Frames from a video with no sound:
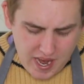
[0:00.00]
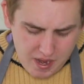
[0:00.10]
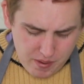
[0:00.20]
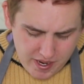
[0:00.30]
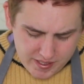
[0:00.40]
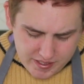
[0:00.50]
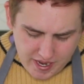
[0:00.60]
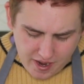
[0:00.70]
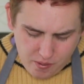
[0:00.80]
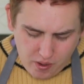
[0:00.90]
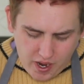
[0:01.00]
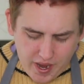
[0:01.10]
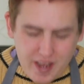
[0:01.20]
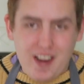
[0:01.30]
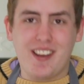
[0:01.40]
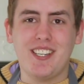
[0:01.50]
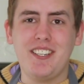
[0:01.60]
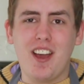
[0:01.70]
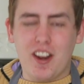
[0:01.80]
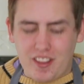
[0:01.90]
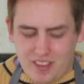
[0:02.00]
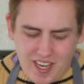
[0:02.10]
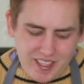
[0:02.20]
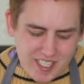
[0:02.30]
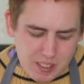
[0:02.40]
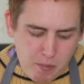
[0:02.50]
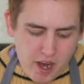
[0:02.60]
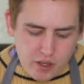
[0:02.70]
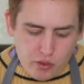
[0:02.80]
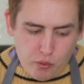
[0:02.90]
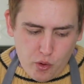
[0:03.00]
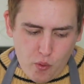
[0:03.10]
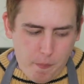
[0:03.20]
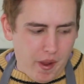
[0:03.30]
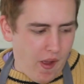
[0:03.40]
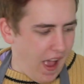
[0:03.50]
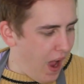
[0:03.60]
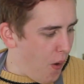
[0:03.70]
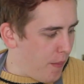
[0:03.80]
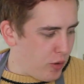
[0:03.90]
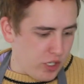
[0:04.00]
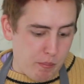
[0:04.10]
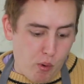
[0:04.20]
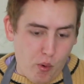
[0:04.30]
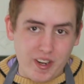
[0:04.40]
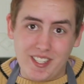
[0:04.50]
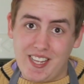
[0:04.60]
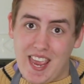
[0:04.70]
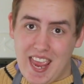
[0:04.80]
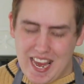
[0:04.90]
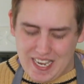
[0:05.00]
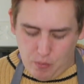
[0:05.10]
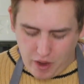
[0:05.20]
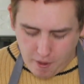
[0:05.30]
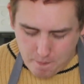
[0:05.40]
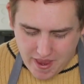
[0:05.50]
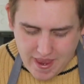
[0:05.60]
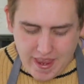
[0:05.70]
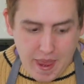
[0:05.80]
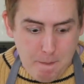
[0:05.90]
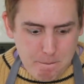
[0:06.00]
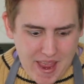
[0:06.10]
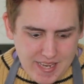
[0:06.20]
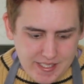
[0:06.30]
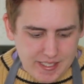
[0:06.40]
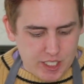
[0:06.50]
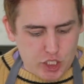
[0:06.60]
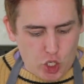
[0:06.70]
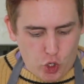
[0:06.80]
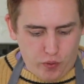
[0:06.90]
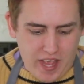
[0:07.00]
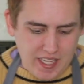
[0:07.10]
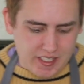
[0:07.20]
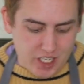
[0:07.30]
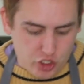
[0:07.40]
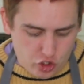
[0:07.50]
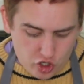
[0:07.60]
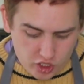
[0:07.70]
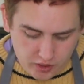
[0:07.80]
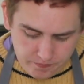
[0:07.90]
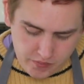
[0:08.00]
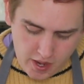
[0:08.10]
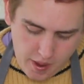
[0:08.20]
Anyways, now I did not think this part through about how I'm going to pour this in without making a mess, so that's a struggle.